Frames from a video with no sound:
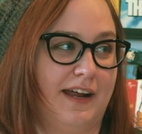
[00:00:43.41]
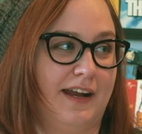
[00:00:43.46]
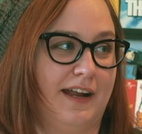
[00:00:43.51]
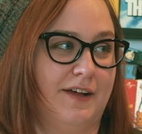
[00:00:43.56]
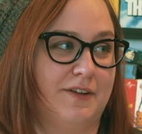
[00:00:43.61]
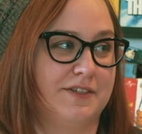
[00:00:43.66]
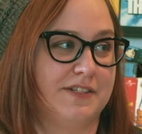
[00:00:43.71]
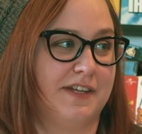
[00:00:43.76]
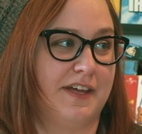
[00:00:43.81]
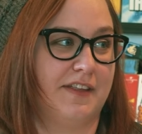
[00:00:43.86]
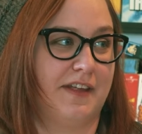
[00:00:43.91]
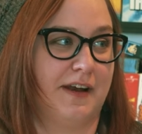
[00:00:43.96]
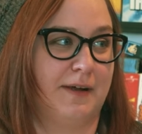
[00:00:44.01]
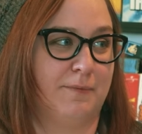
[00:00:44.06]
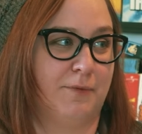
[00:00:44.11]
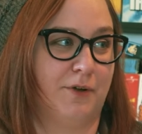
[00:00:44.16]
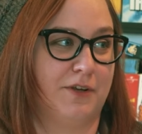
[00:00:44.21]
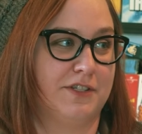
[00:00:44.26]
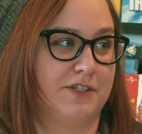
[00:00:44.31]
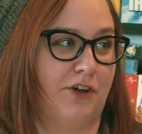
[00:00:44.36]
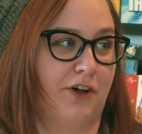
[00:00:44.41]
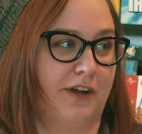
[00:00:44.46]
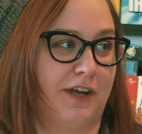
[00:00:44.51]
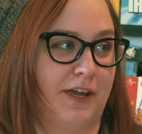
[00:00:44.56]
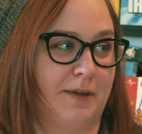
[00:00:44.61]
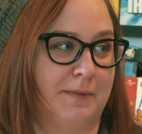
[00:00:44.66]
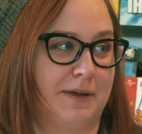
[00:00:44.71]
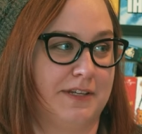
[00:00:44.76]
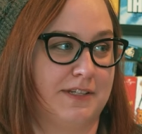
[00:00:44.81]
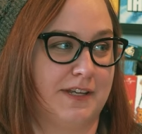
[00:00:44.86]
I now say that I'm on
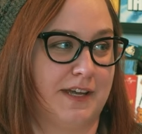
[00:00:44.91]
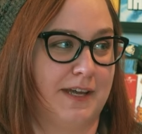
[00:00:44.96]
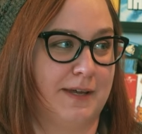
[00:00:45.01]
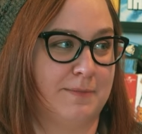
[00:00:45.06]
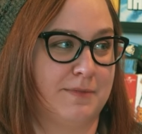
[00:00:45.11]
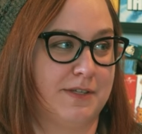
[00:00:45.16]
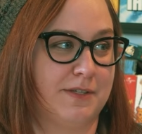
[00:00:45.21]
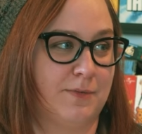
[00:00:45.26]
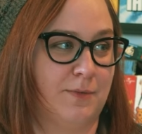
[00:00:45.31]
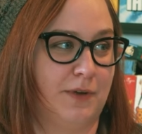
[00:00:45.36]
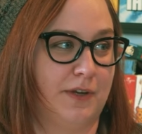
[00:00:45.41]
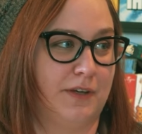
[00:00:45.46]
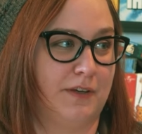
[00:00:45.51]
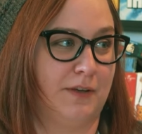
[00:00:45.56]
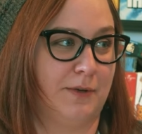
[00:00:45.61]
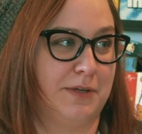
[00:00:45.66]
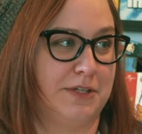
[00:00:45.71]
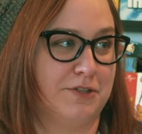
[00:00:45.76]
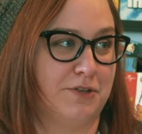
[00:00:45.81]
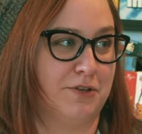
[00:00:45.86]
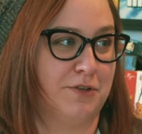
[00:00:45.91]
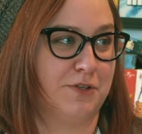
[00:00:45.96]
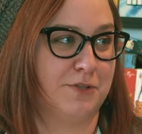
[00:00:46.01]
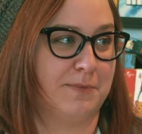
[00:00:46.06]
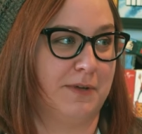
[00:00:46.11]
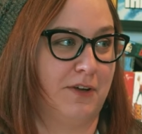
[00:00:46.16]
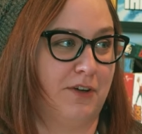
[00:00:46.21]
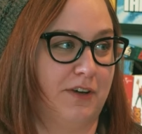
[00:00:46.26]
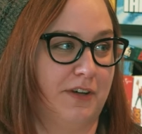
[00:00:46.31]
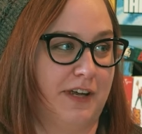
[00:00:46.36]
talking about tapes when you introduced
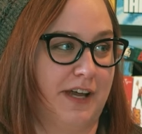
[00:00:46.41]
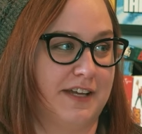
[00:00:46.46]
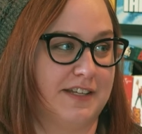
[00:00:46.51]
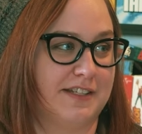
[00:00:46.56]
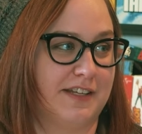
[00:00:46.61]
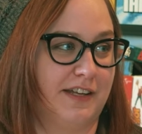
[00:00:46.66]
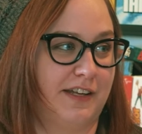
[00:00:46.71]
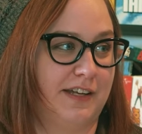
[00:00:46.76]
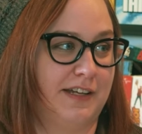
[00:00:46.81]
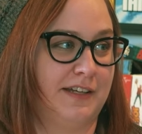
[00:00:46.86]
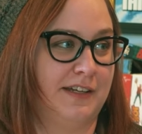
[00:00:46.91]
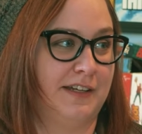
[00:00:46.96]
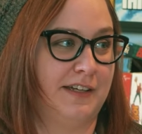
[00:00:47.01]
me on Castzilla?